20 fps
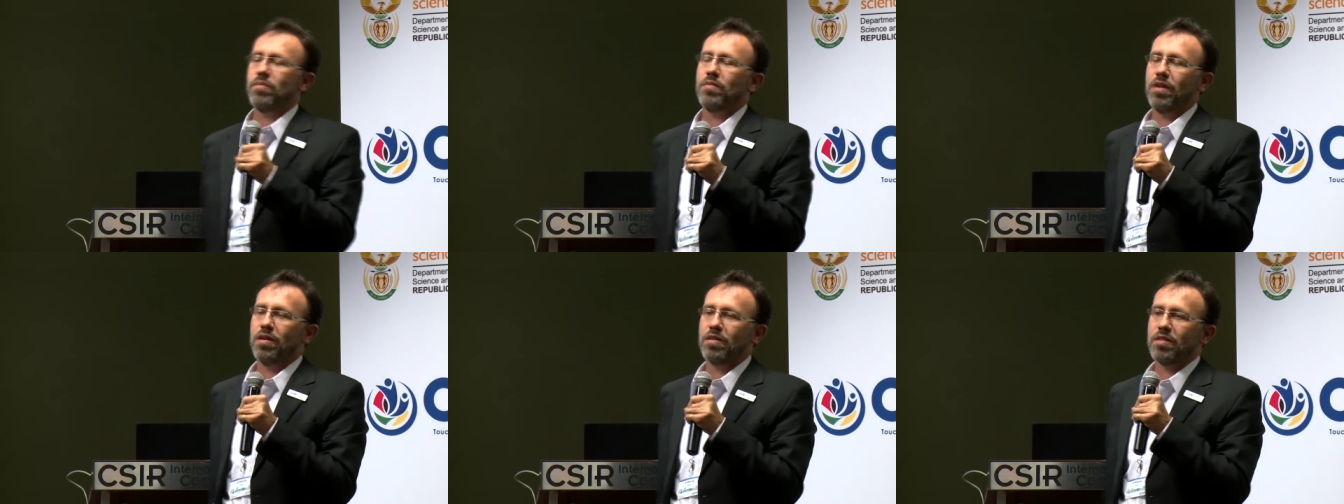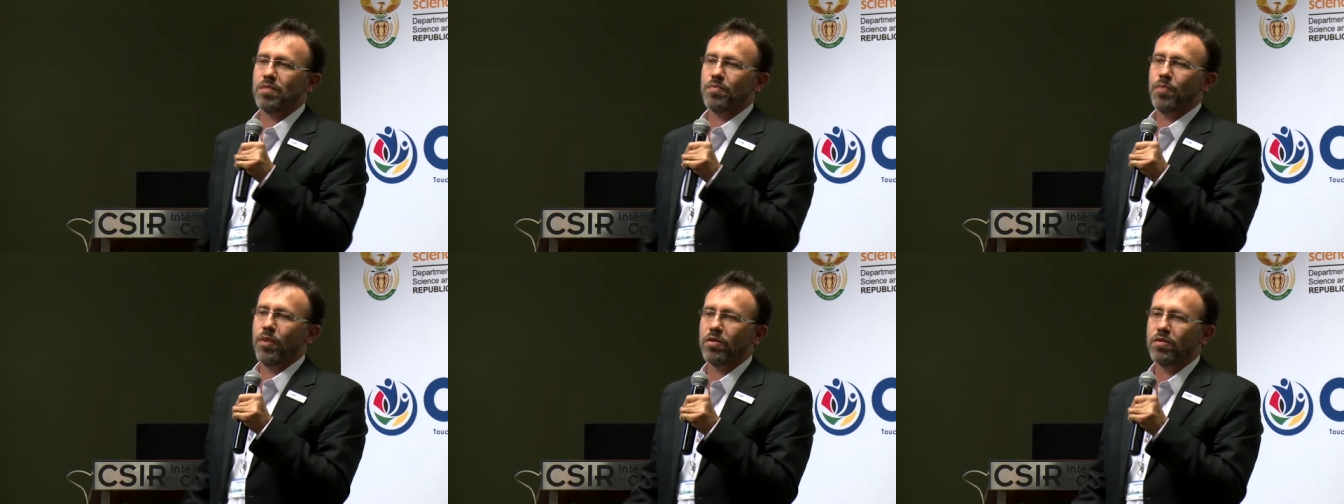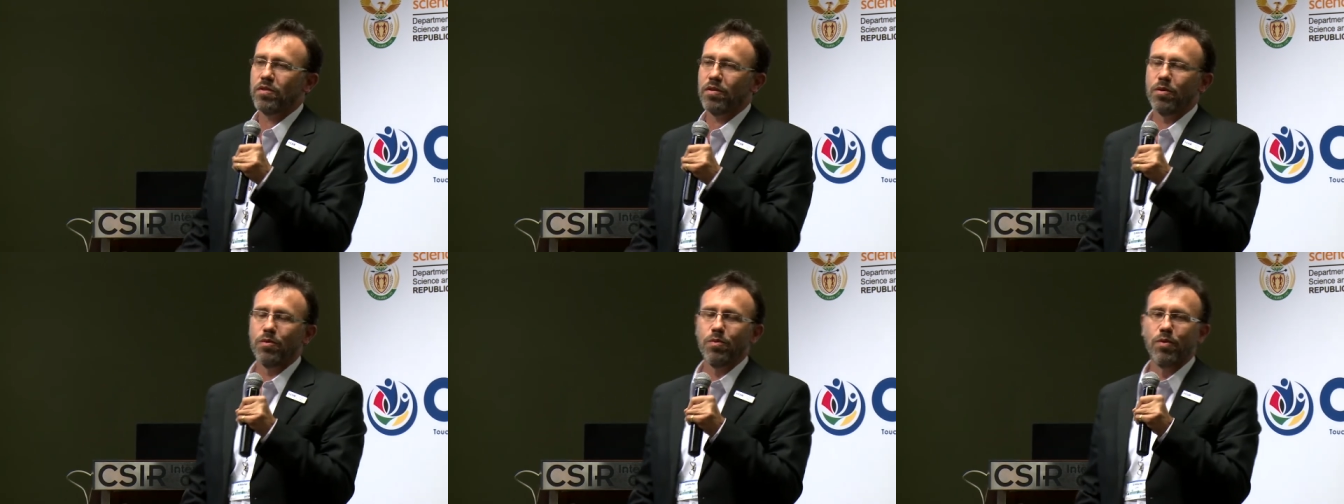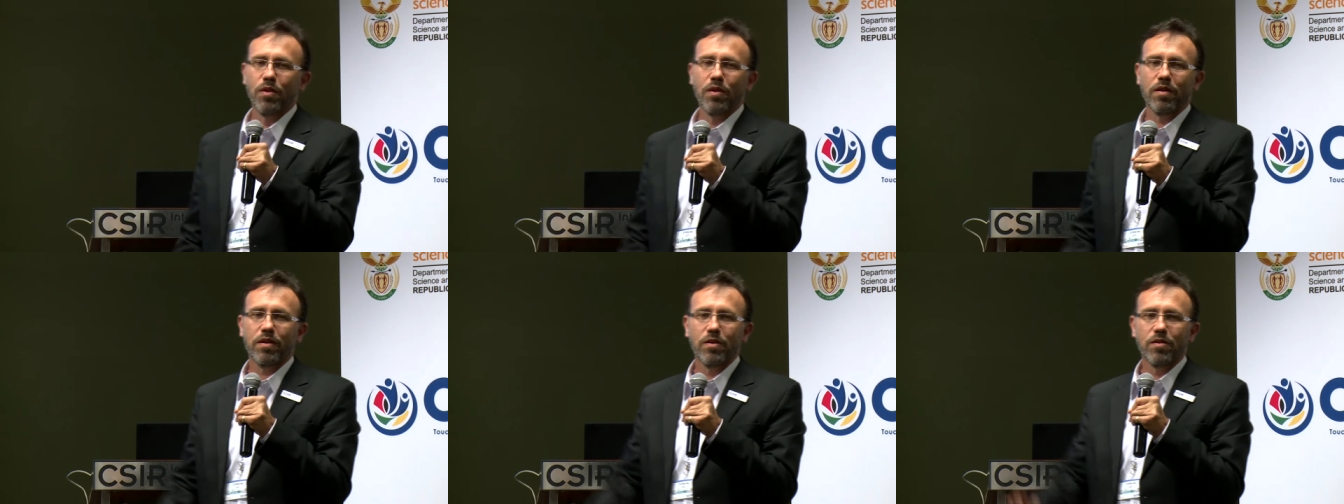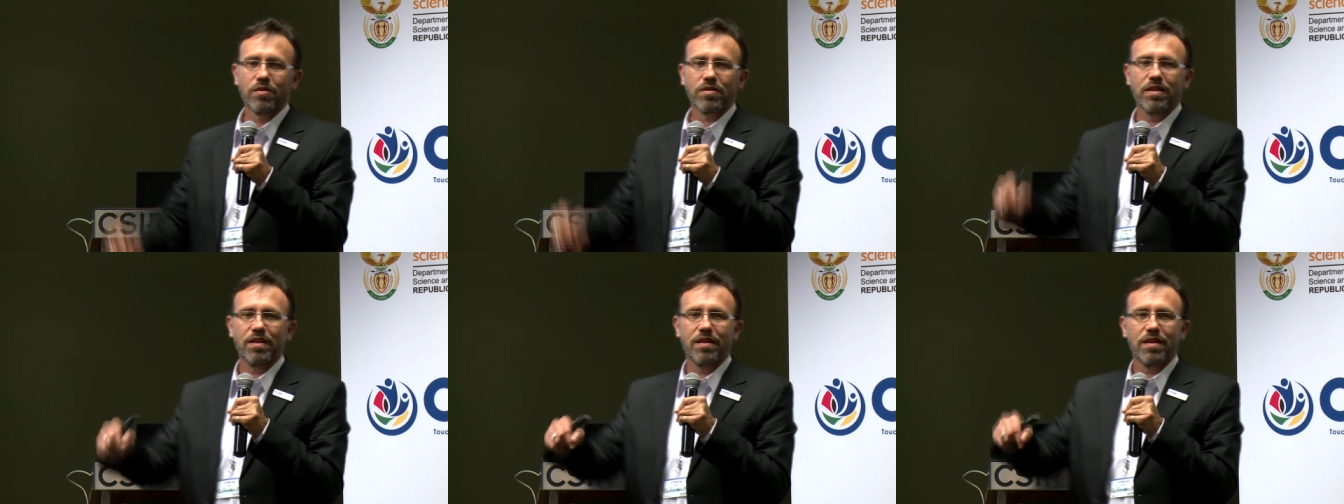a spot in the world, you'll
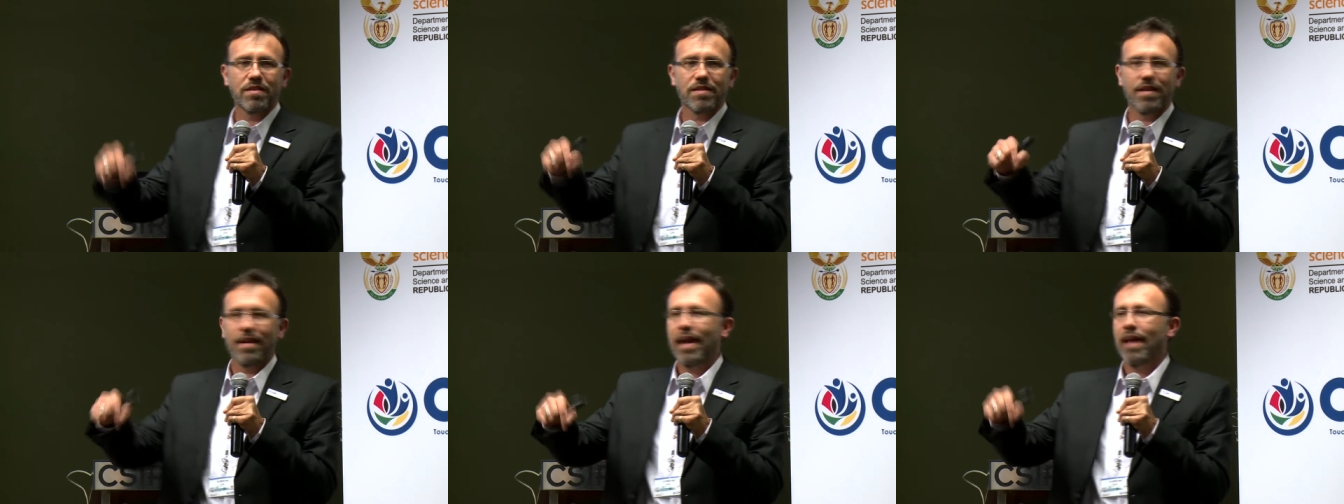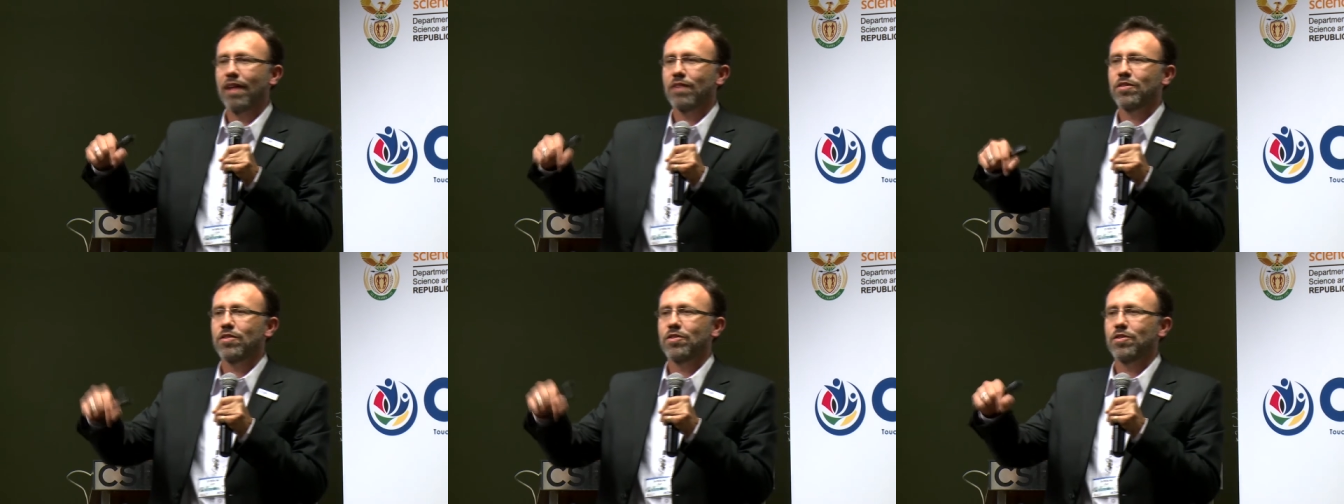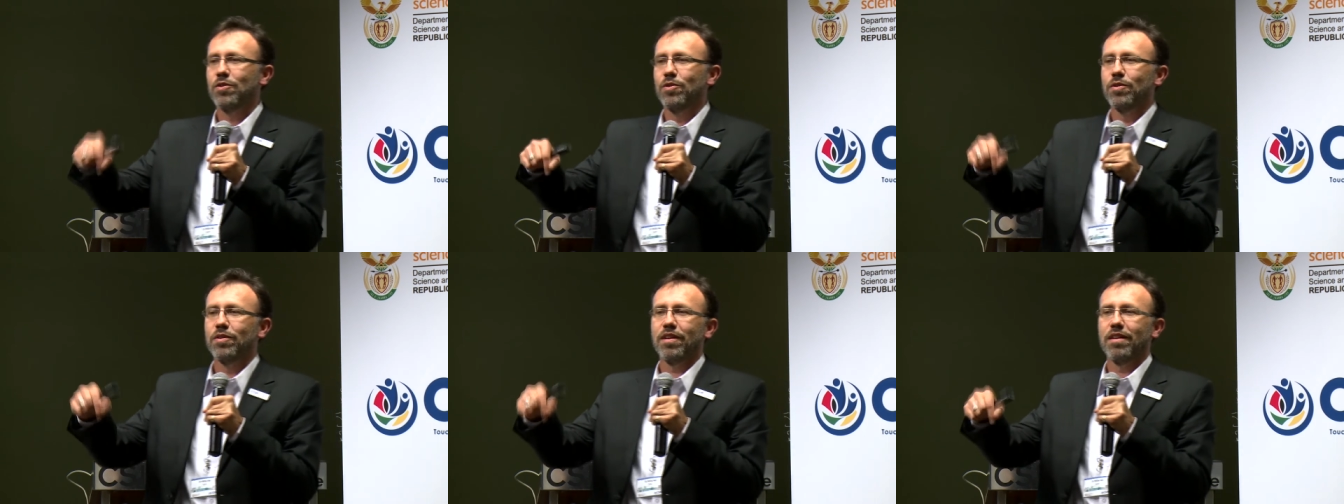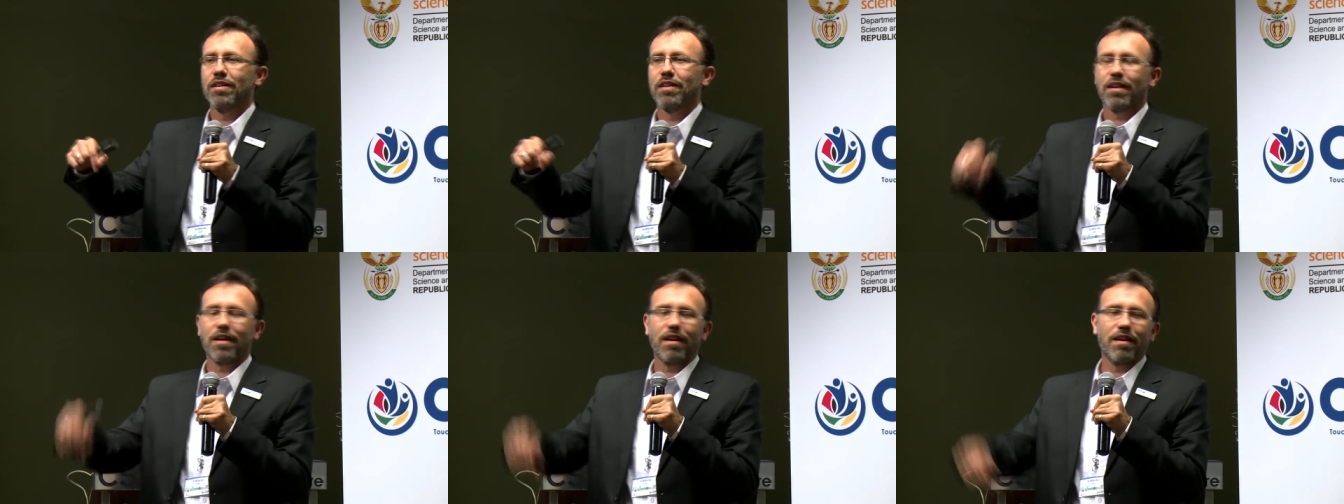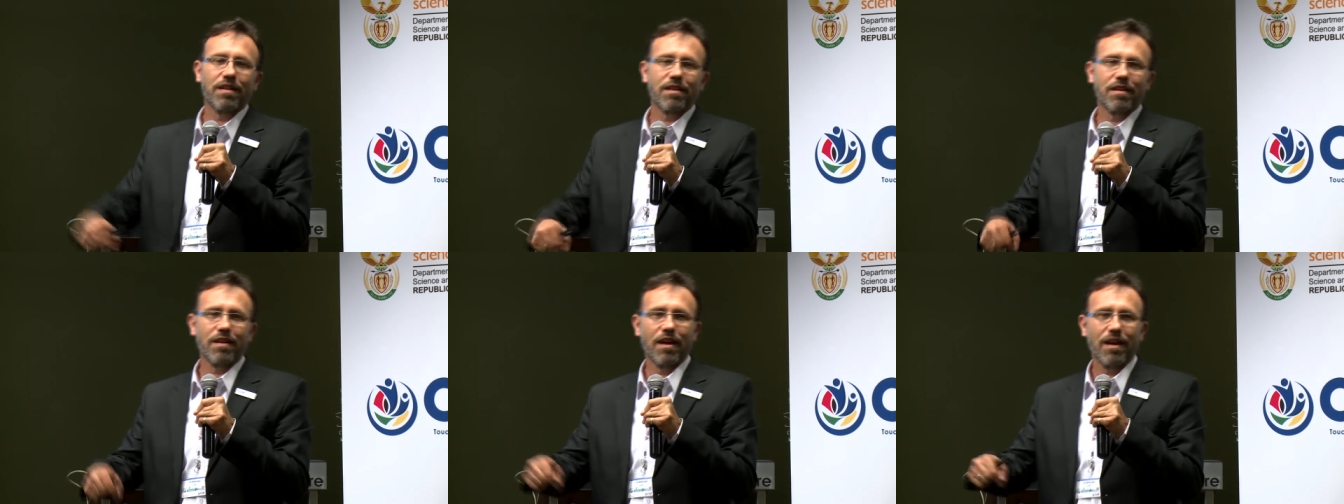see there's an altitude
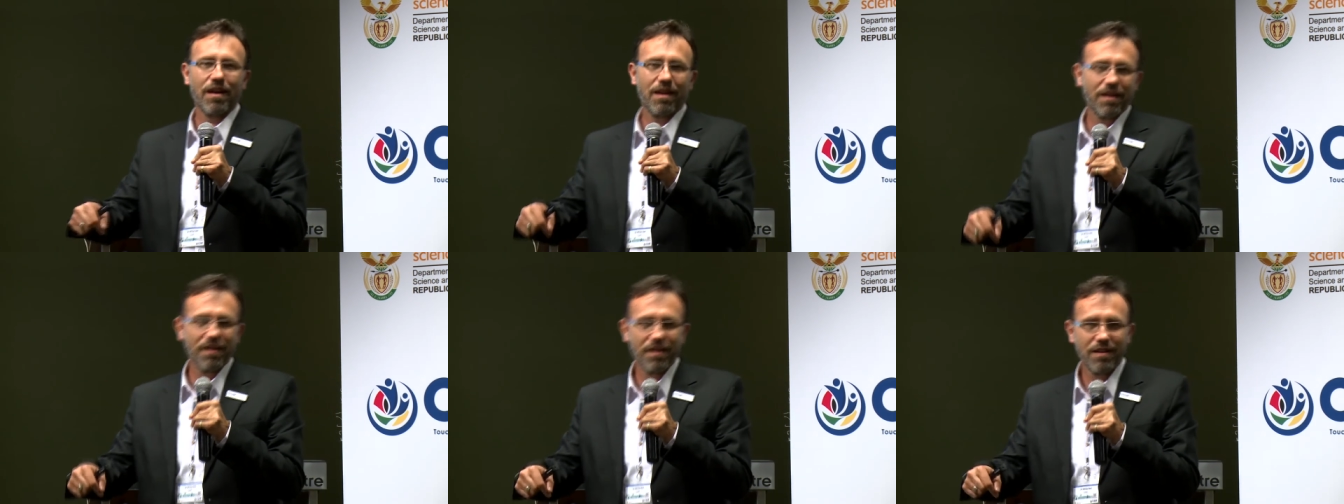indicated there.